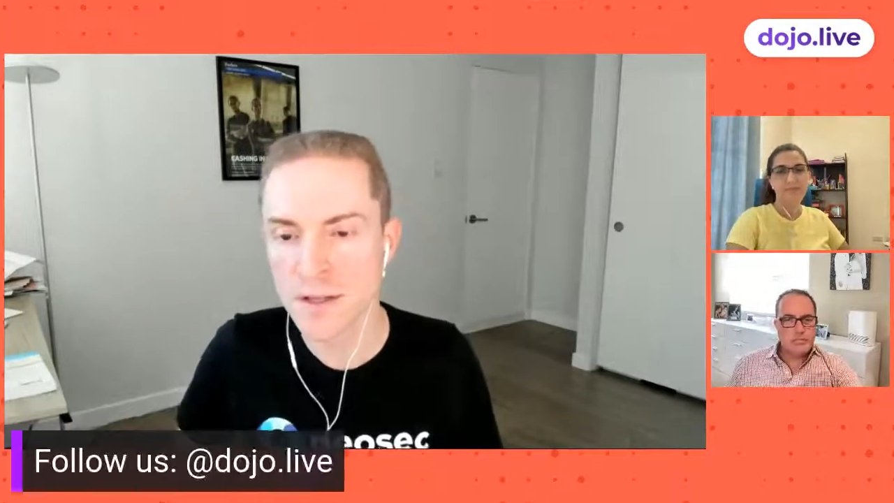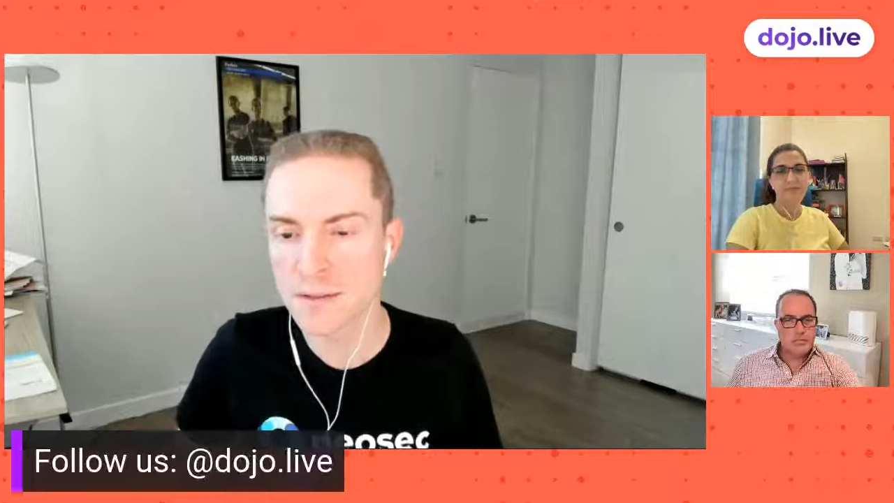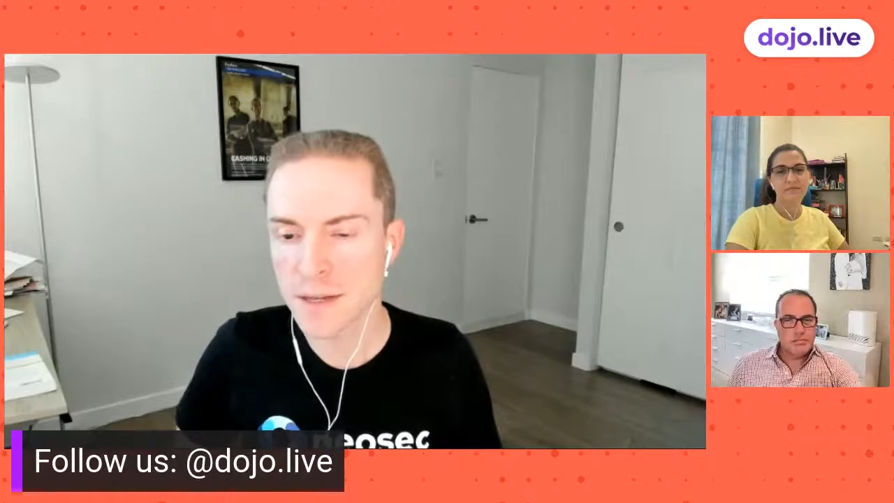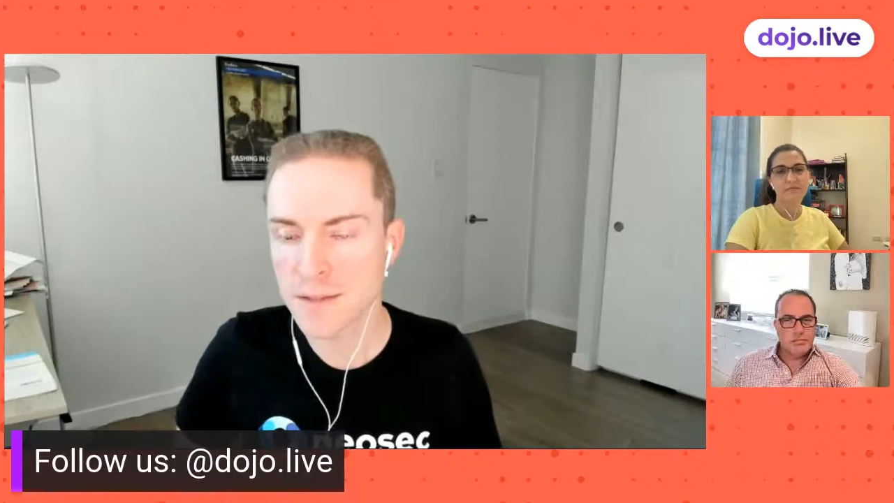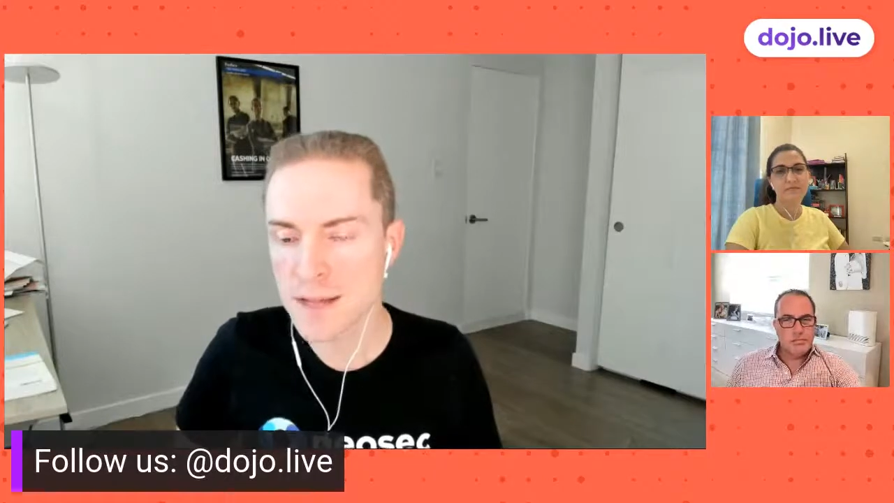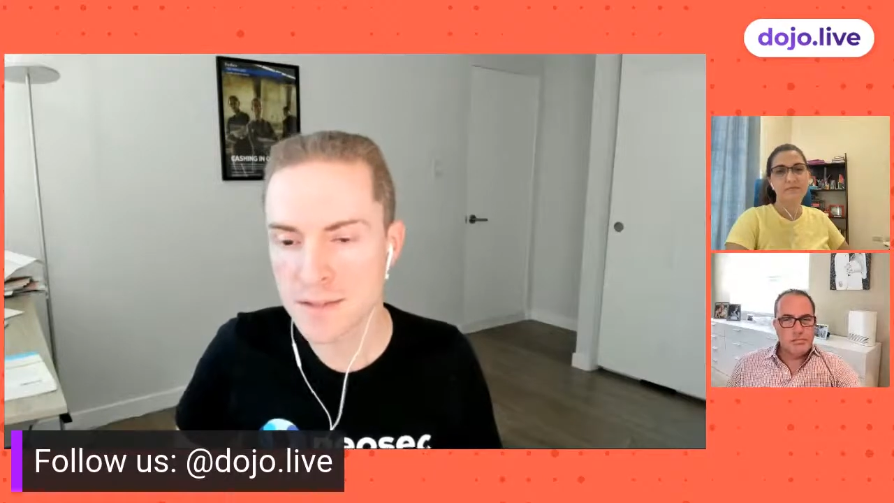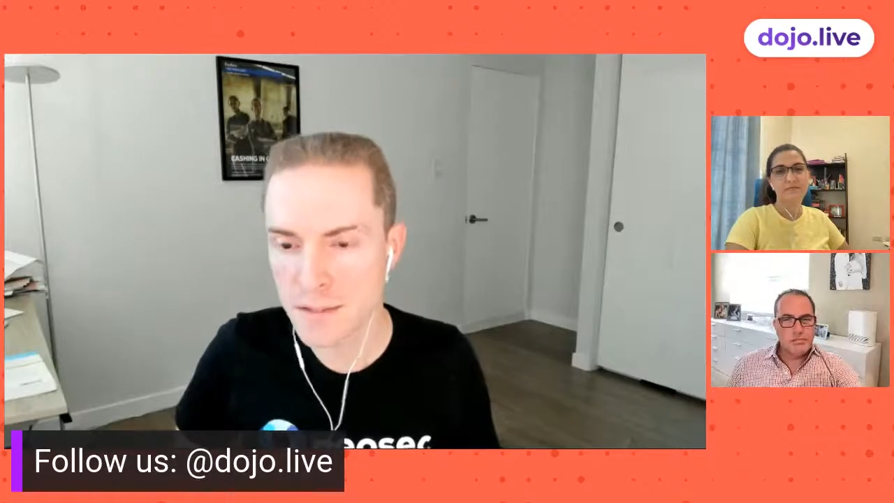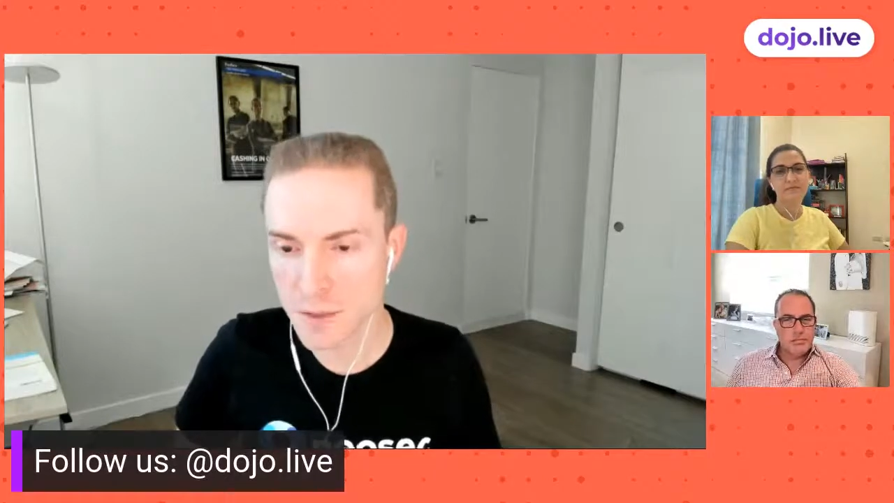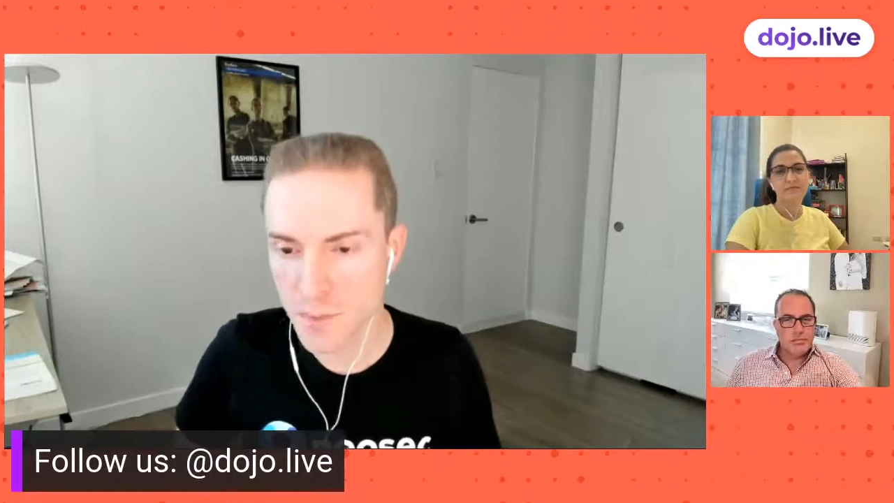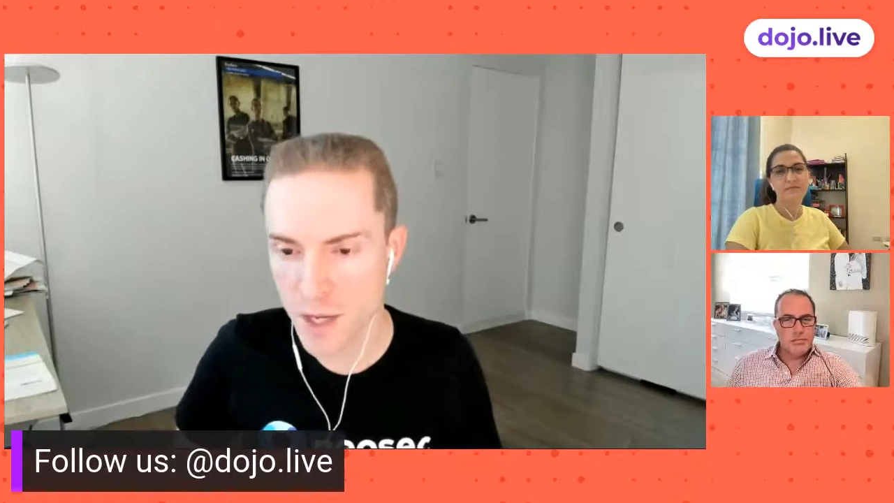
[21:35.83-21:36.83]
that it doesn't
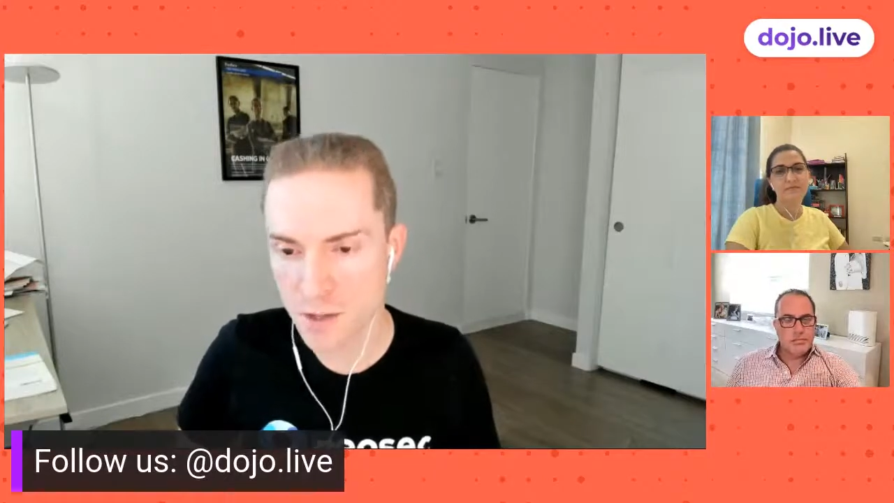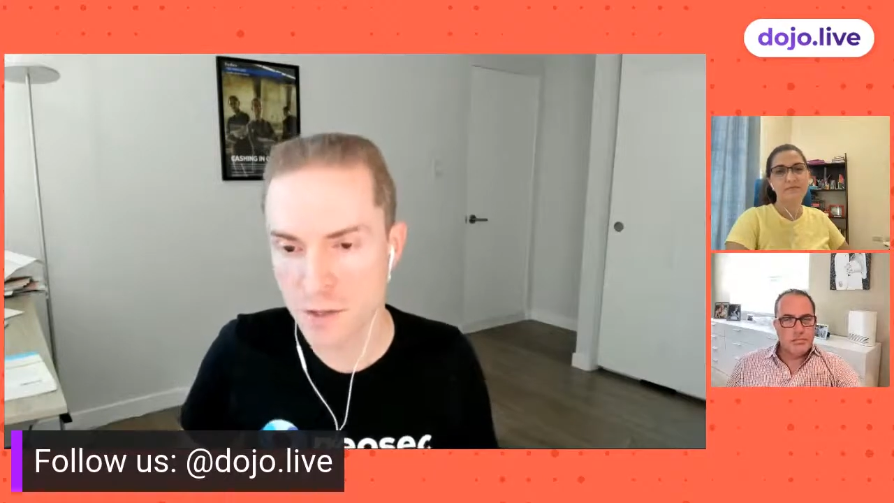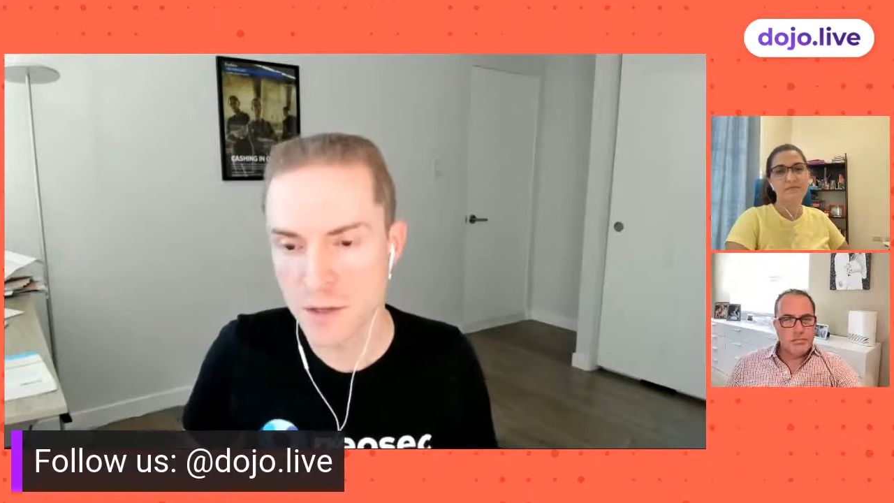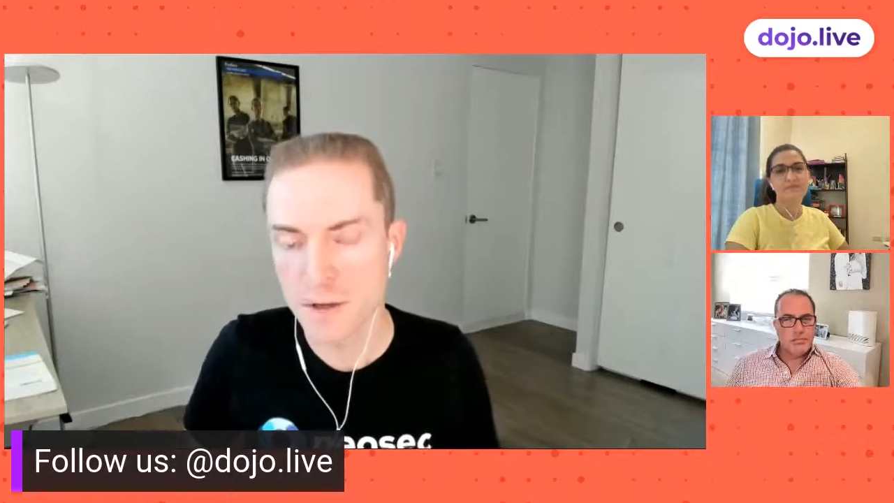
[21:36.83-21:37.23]
even matter.